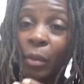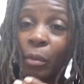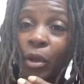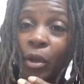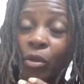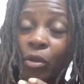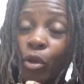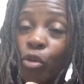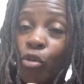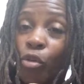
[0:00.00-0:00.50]

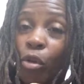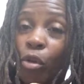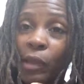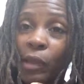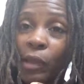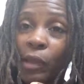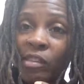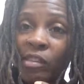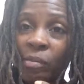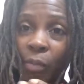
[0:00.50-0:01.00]
But
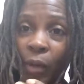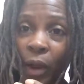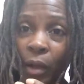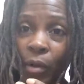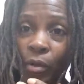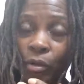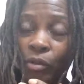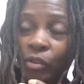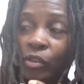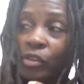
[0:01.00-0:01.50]
growing
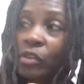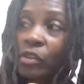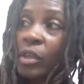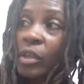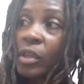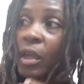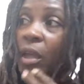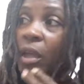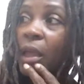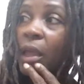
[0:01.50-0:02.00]
sprouts
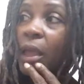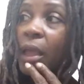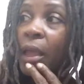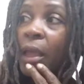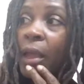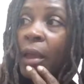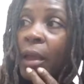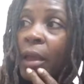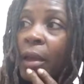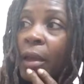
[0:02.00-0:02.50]

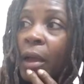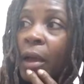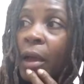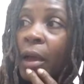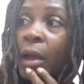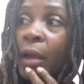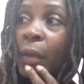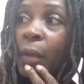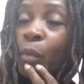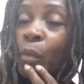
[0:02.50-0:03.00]
and
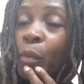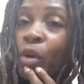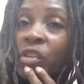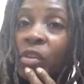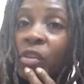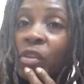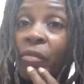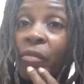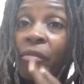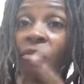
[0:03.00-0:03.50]
more
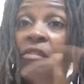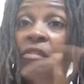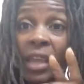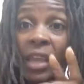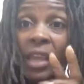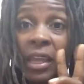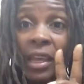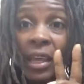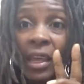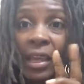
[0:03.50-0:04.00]
so than
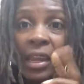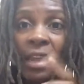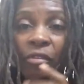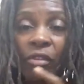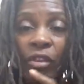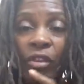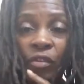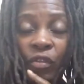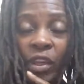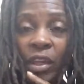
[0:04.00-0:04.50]
vegan, even
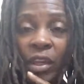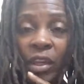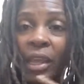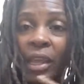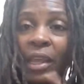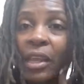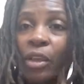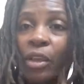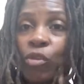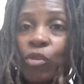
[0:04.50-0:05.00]
though it's vegan,
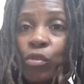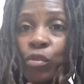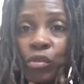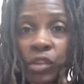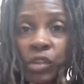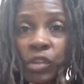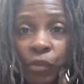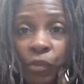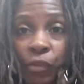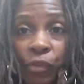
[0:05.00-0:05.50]
eating
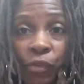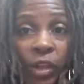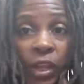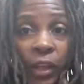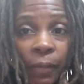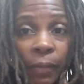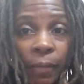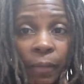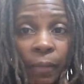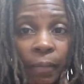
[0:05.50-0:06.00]
cruelty-free.